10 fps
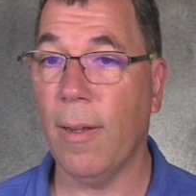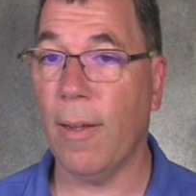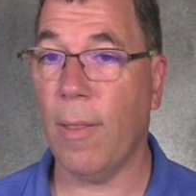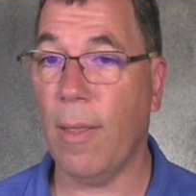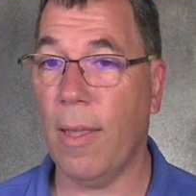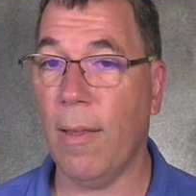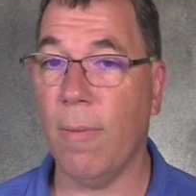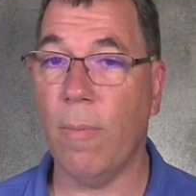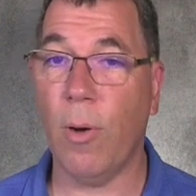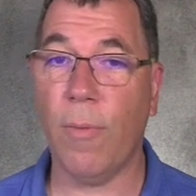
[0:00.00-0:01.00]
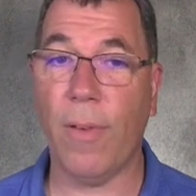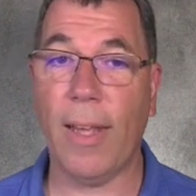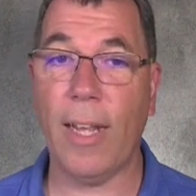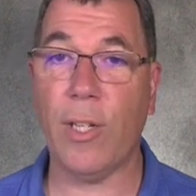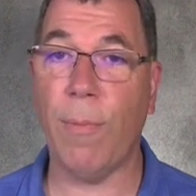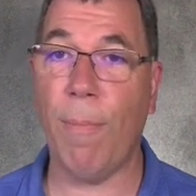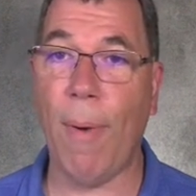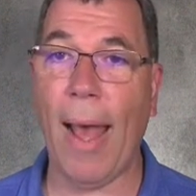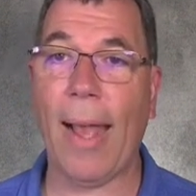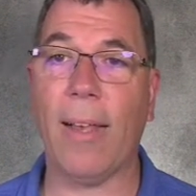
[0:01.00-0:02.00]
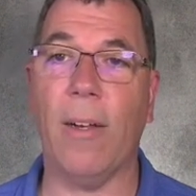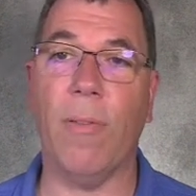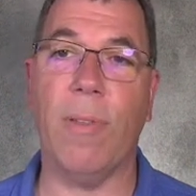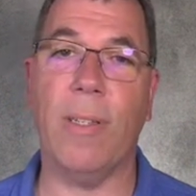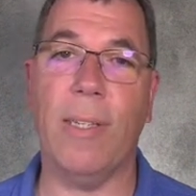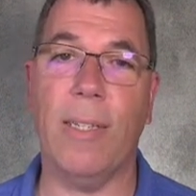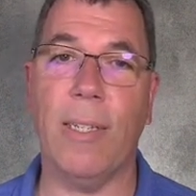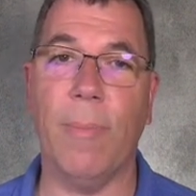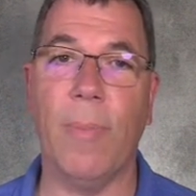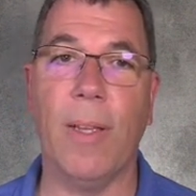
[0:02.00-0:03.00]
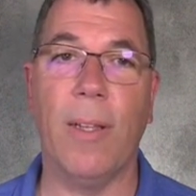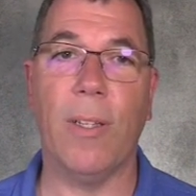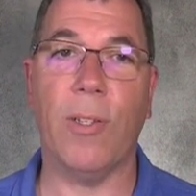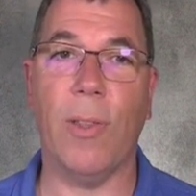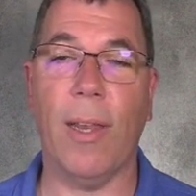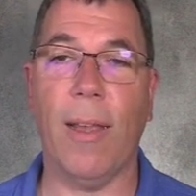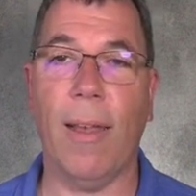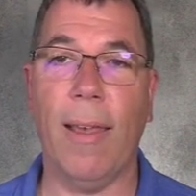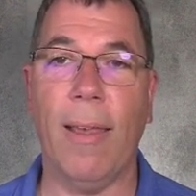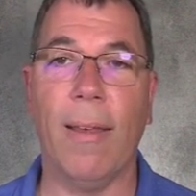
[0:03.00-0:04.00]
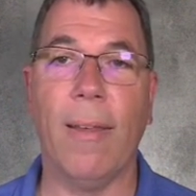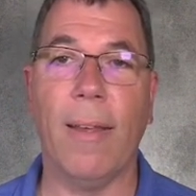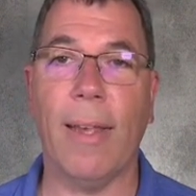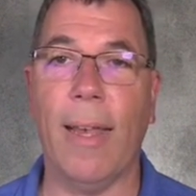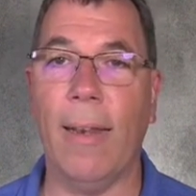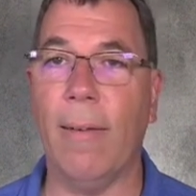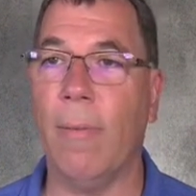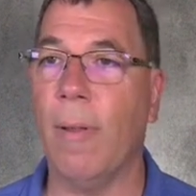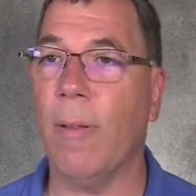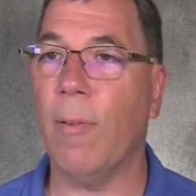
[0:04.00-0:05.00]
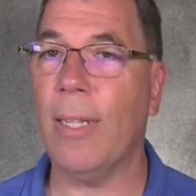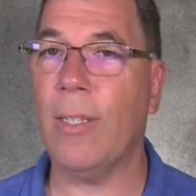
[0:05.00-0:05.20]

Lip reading: the modification back of the system, so that I can rest